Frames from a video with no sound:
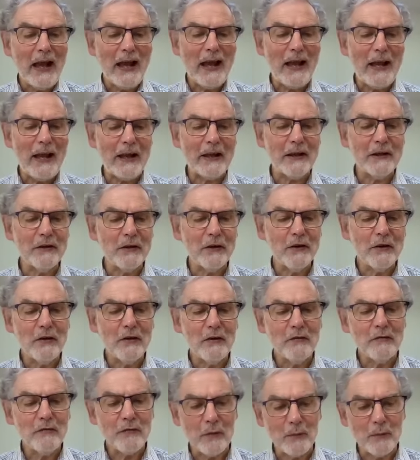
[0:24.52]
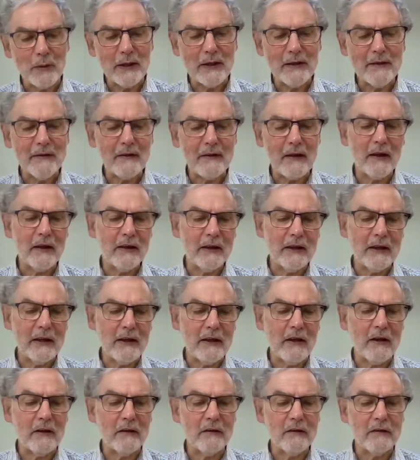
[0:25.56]
And from inside
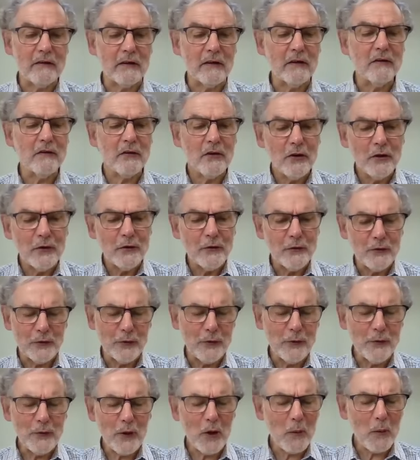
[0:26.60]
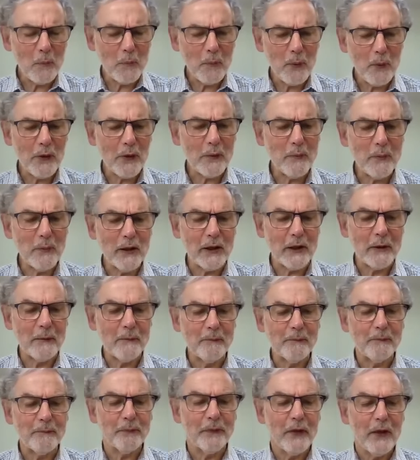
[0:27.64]
he answers, Do not bother me.
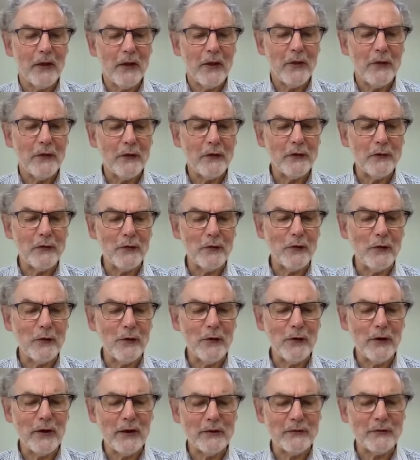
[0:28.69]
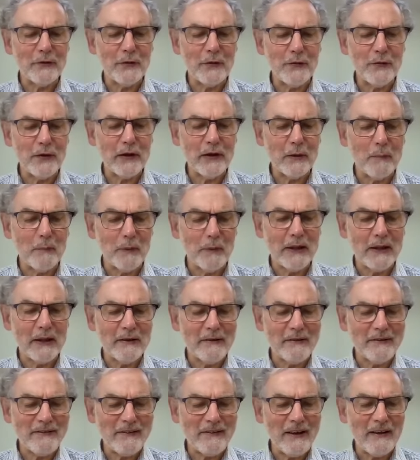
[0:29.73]
The door has already been
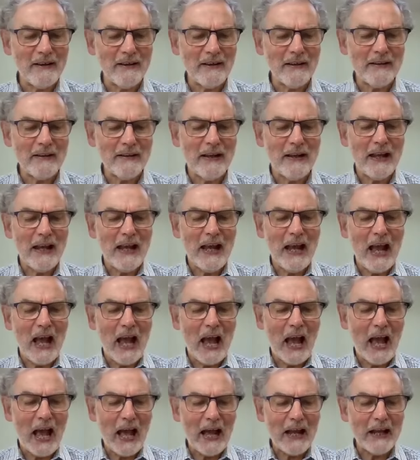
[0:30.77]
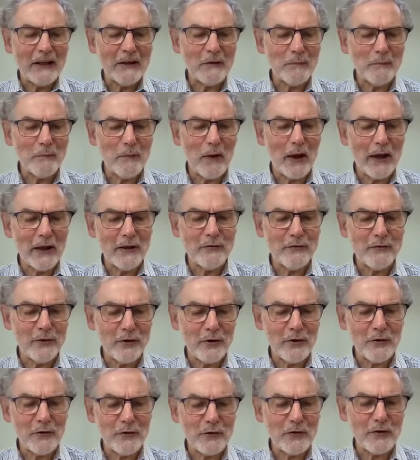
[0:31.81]
shut, and my
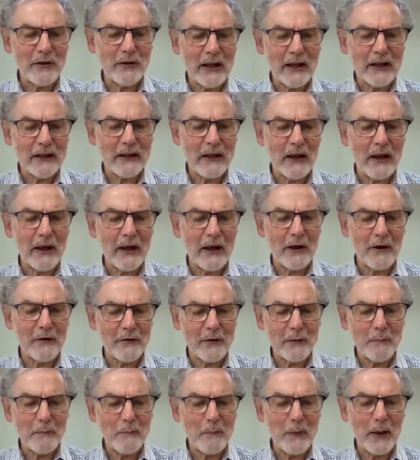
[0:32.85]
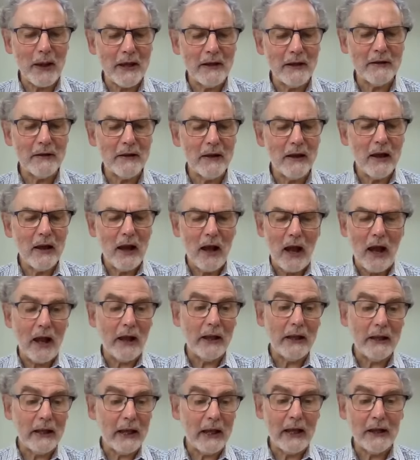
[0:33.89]
children and I are in bed.
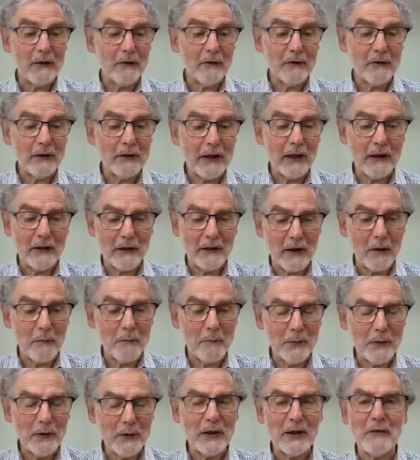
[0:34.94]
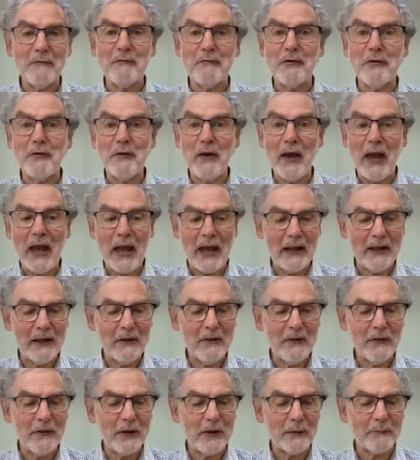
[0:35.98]
I cannot get up and give you
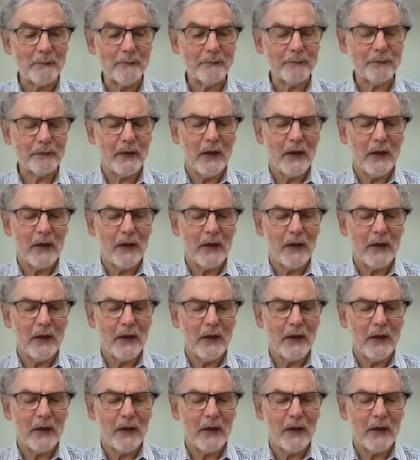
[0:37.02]
anything.